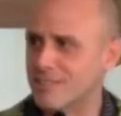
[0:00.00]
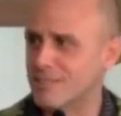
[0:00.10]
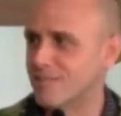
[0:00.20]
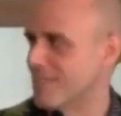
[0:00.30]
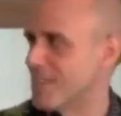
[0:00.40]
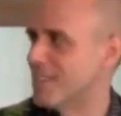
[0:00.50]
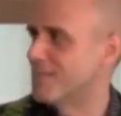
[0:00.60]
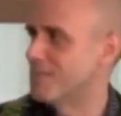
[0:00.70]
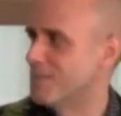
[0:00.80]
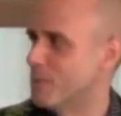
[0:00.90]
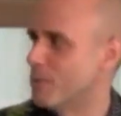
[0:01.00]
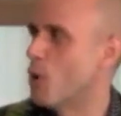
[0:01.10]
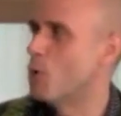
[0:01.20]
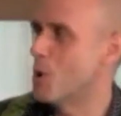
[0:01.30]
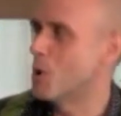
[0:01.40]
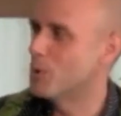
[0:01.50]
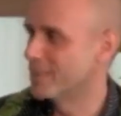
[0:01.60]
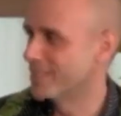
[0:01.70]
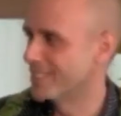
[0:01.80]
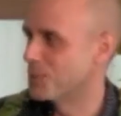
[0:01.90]
FOMO
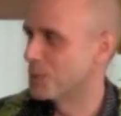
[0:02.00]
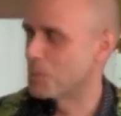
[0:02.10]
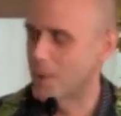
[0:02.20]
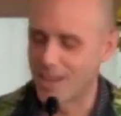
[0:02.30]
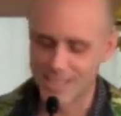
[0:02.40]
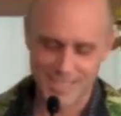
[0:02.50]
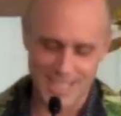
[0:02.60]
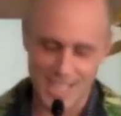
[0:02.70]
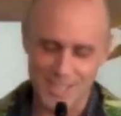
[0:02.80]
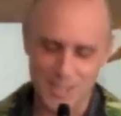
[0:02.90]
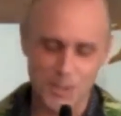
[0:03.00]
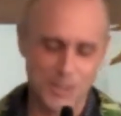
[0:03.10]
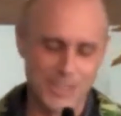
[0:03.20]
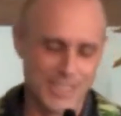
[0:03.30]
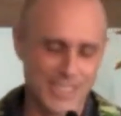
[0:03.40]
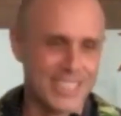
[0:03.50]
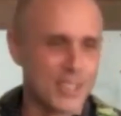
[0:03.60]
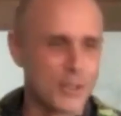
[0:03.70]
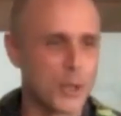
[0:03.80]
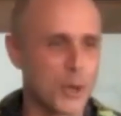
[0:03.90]
response in high school.
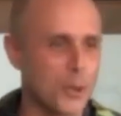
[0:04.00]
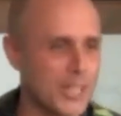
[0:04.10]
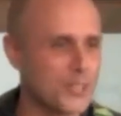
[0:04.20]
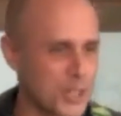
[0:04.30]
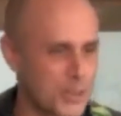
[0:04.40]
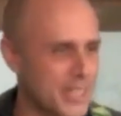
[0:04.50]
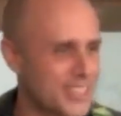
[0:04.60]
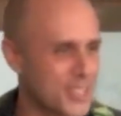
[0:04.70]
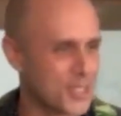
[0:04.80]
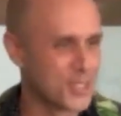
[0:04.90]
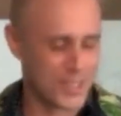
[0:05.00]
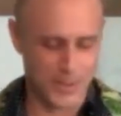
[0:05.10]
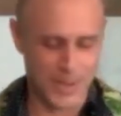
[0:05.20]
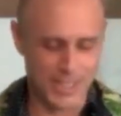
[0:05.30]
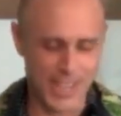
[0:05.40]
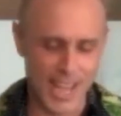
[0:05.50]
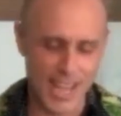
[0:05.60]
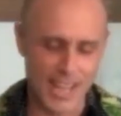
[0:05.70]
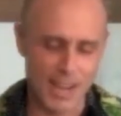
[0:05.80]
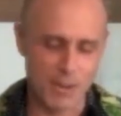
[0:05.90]
Learned a whole instrument just so I could
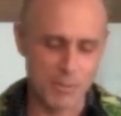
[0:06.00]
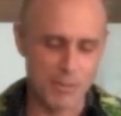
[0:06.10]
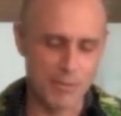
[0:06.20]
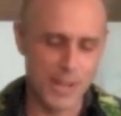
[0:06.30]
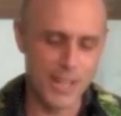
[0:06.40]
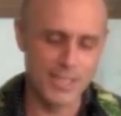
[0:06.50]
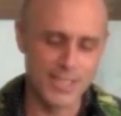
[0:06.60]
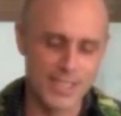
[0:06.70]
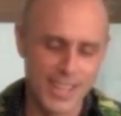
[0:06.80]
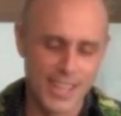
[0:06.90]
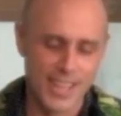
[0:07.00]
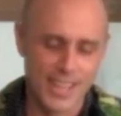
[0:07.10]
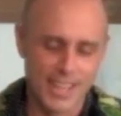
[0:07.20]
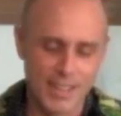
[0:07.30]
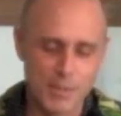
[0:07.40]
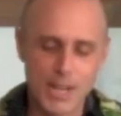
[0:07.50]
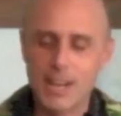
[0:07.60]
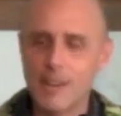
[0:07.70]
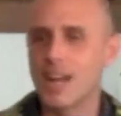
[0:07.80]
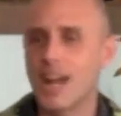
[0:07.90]
hang out with my friends. But I'd
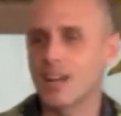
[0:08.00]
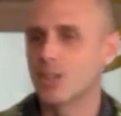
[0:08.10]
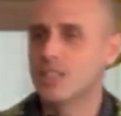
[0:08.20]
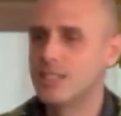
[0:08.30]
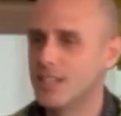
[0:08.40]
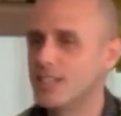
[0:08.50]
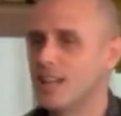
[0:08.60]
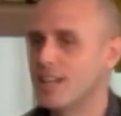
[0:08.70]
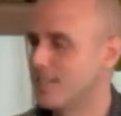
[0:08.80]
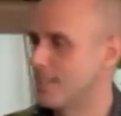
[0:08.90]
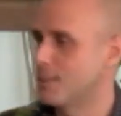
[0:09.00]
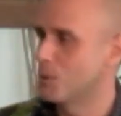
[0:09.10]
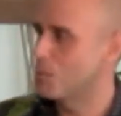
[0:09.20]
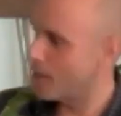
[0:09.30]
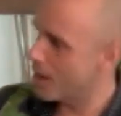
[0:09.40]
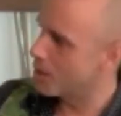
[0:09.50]
never actually done anything with piano